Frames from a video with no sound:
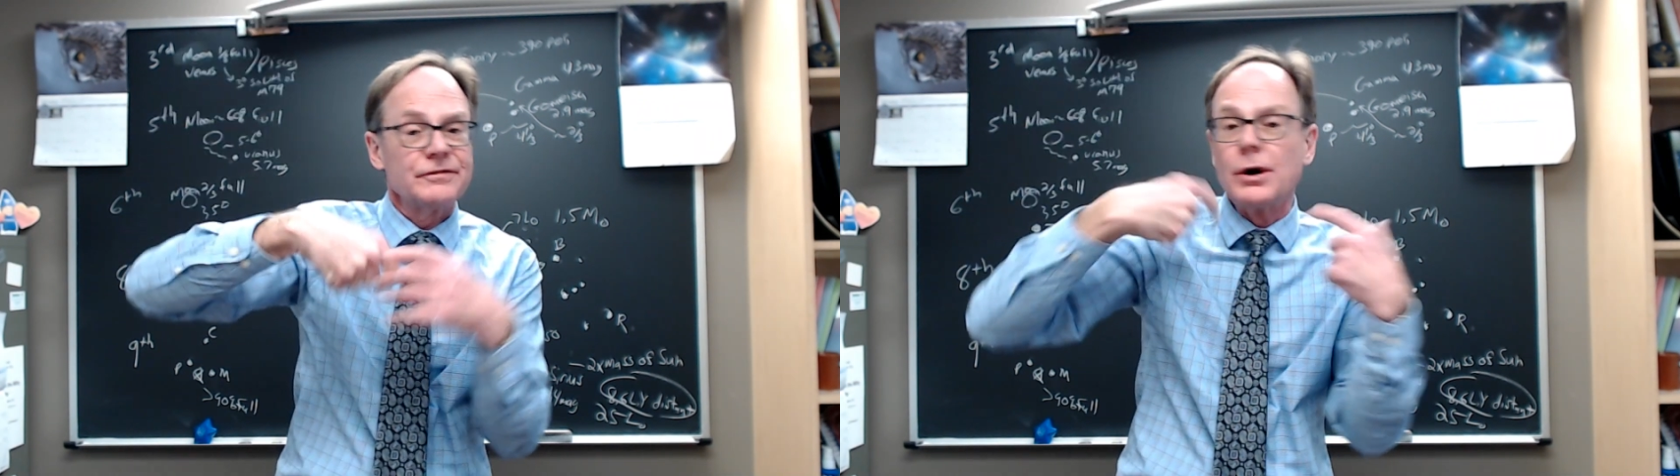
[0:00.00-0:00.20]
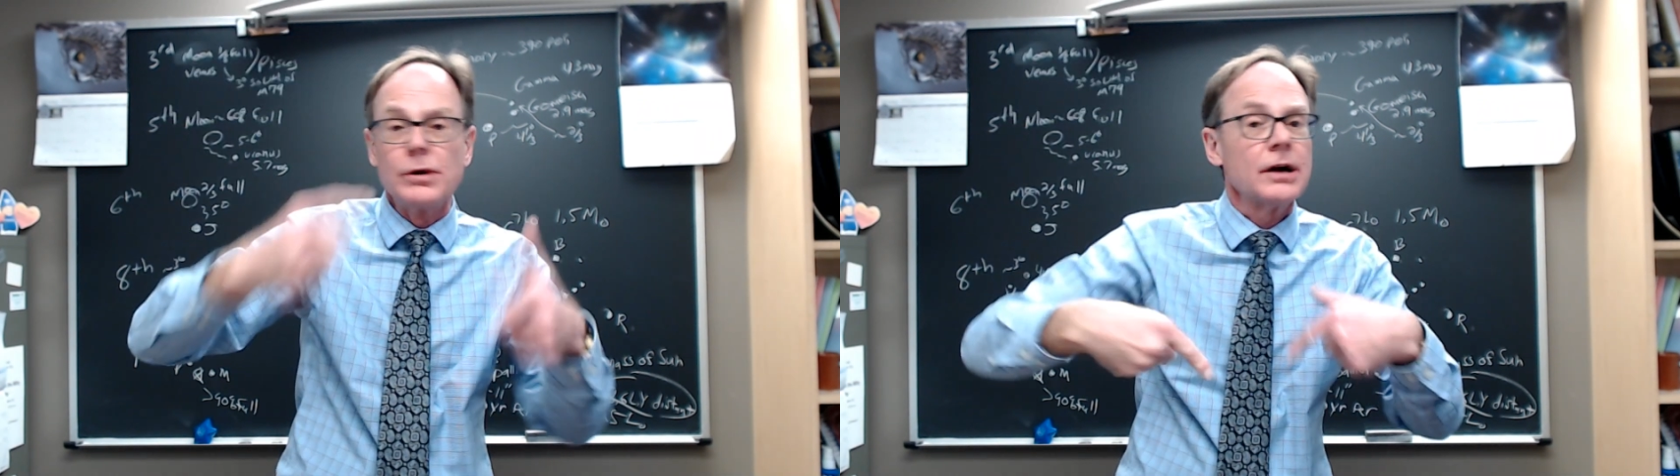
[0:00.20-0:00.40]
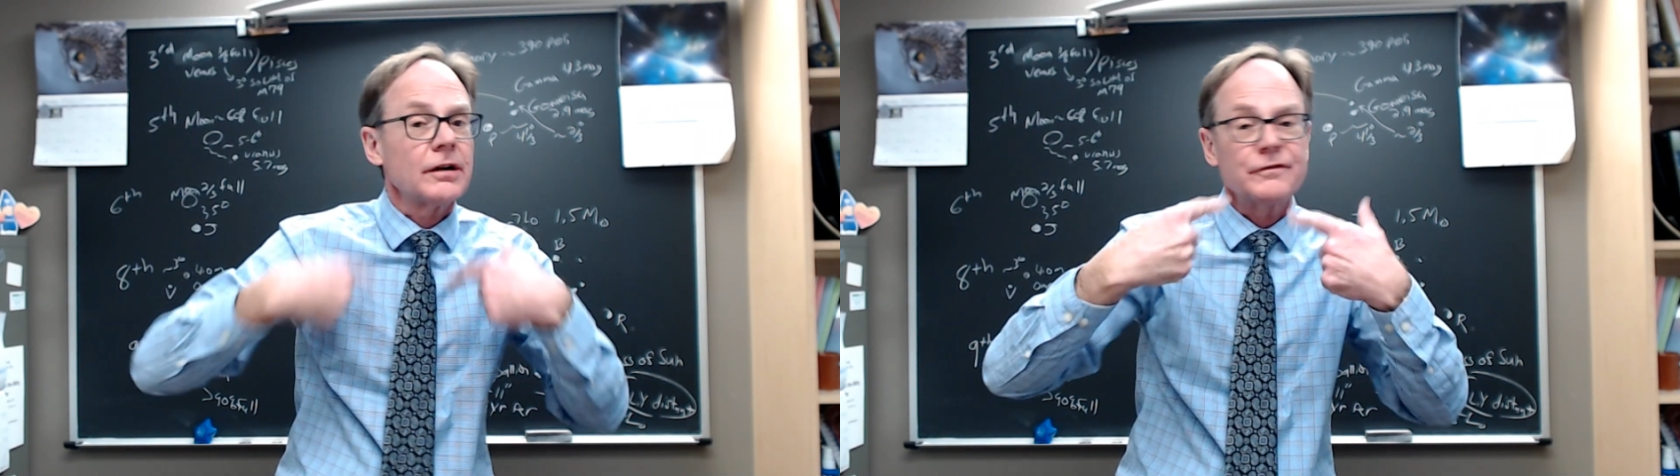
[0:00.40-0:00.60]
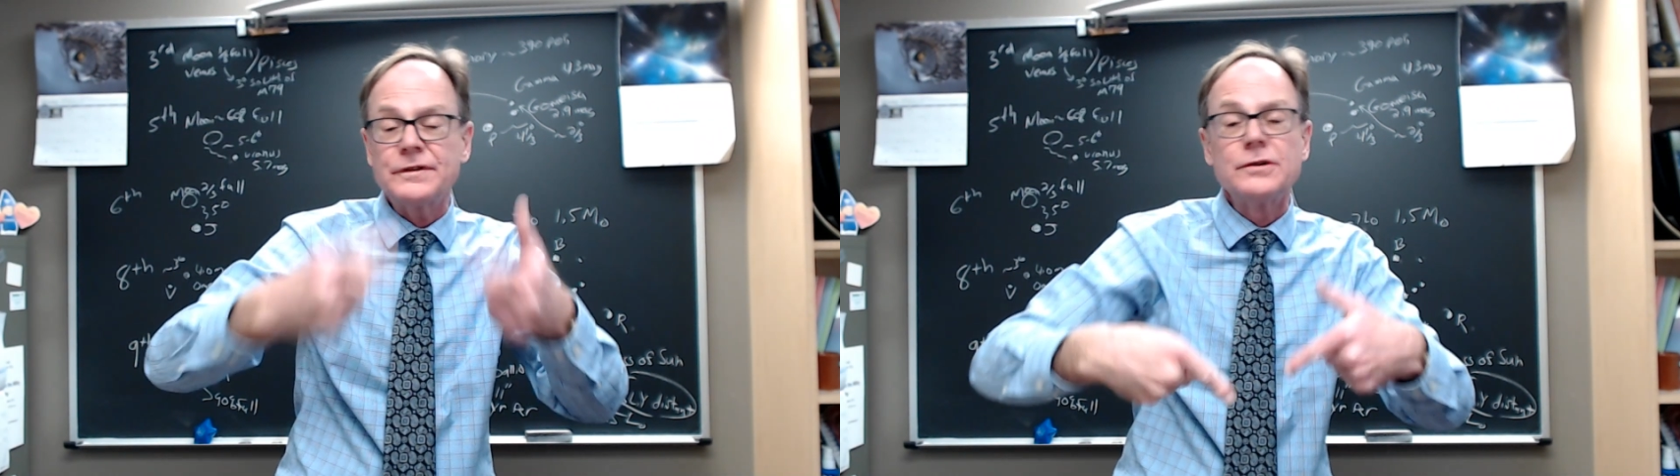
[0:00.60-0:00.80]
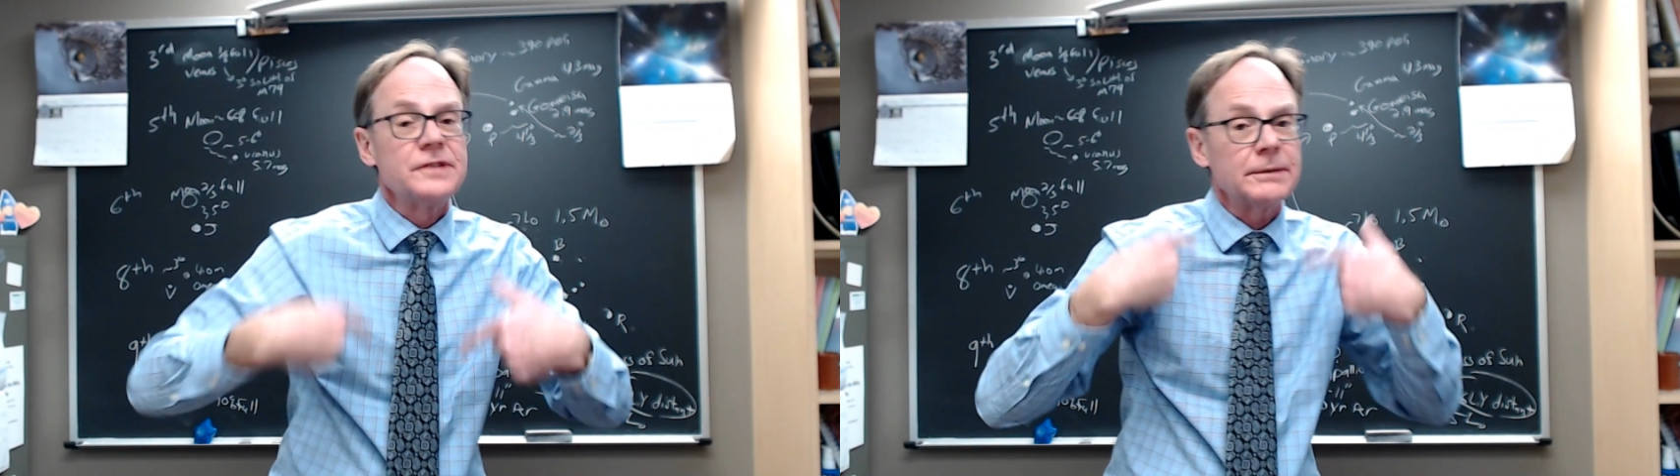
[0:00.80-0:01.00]
no longer
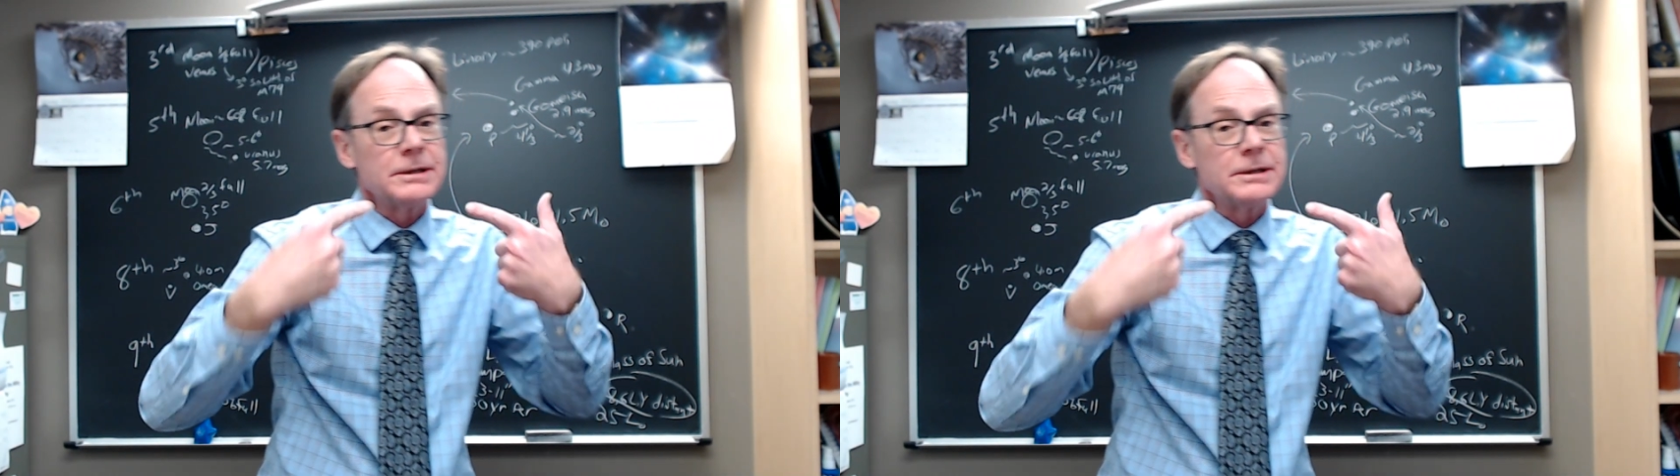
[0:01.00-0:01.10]
fusing